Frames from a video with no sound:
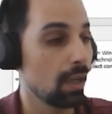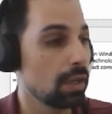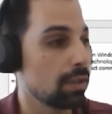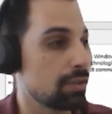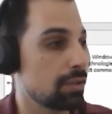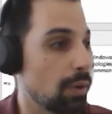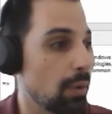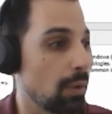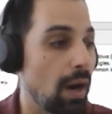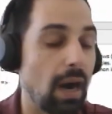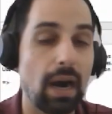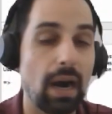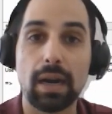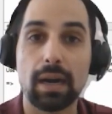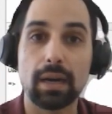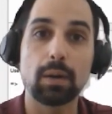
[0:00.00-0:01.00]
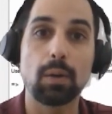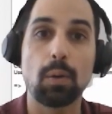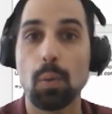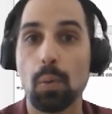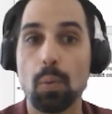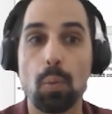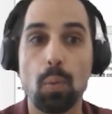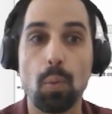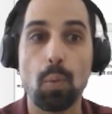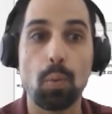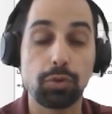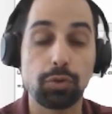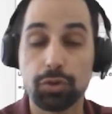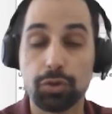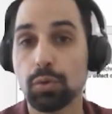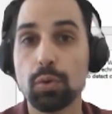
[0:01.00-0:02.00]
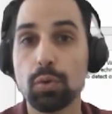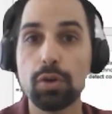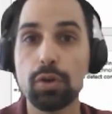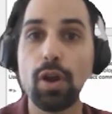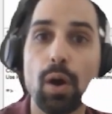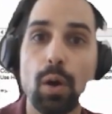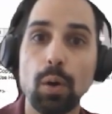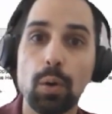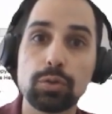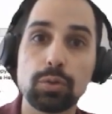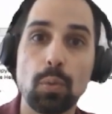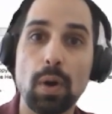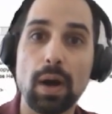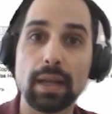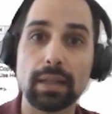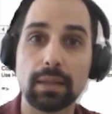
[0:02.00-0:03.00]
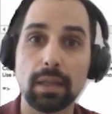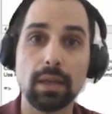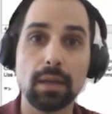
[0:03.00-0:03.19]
so R2 knows what